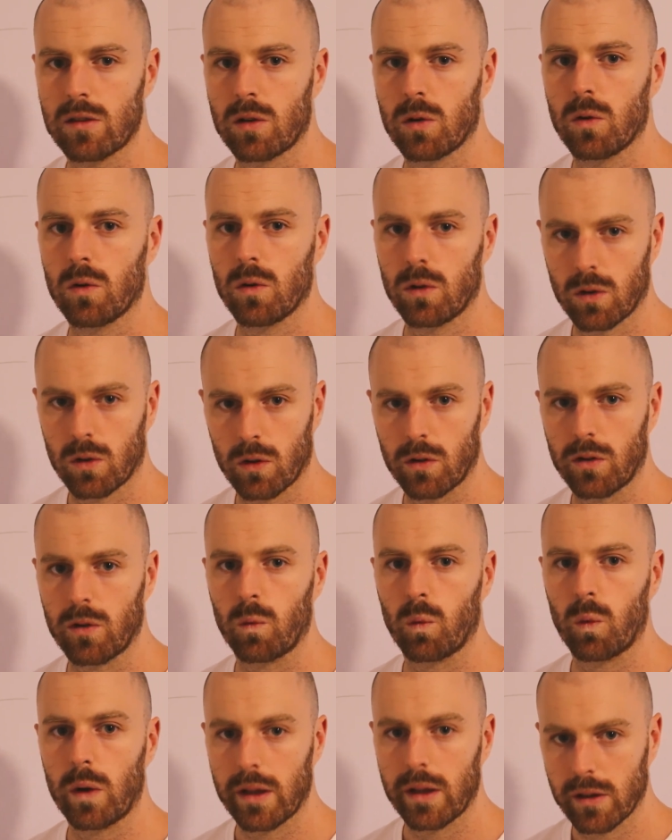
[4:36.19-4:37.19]
tool called the
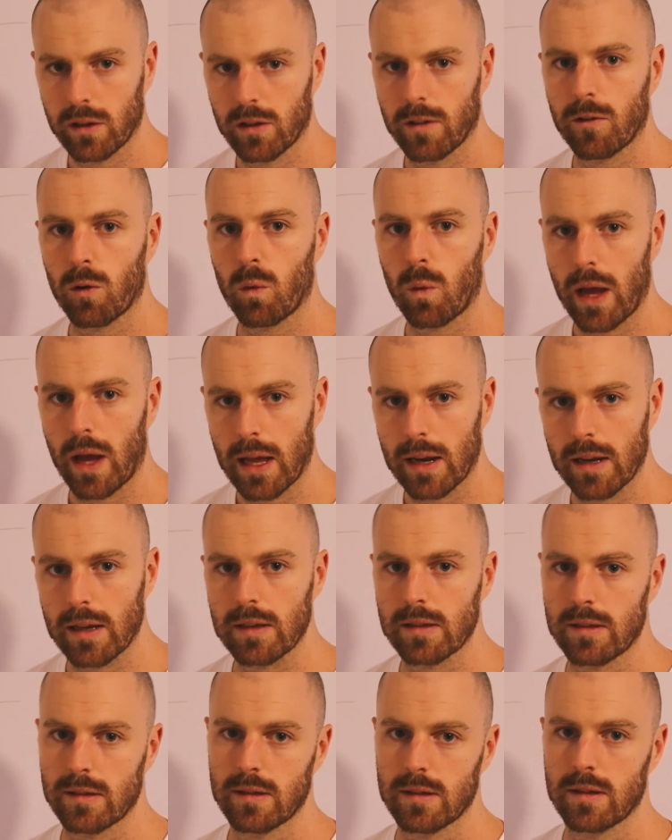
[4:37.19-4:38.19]
Wheel of
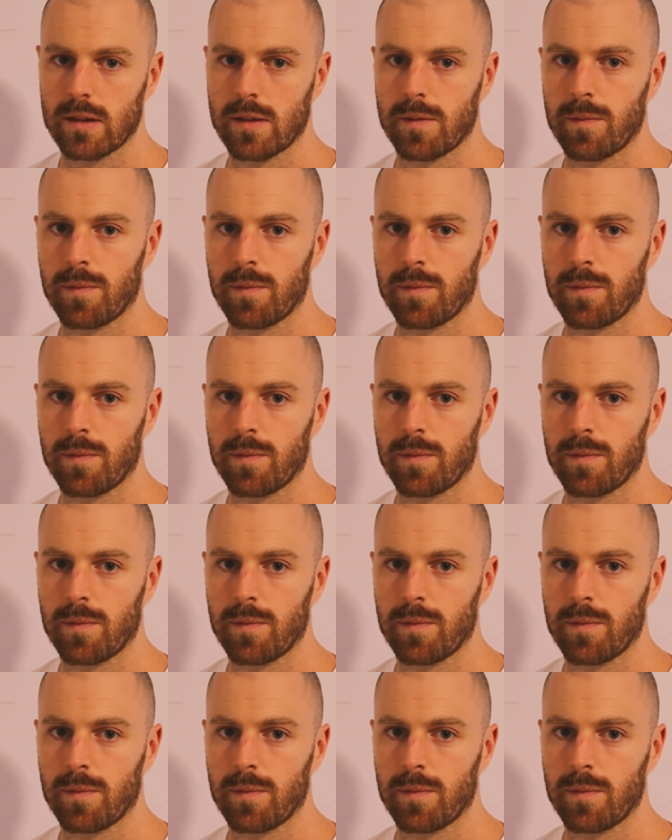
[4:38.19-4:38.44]
Awareness.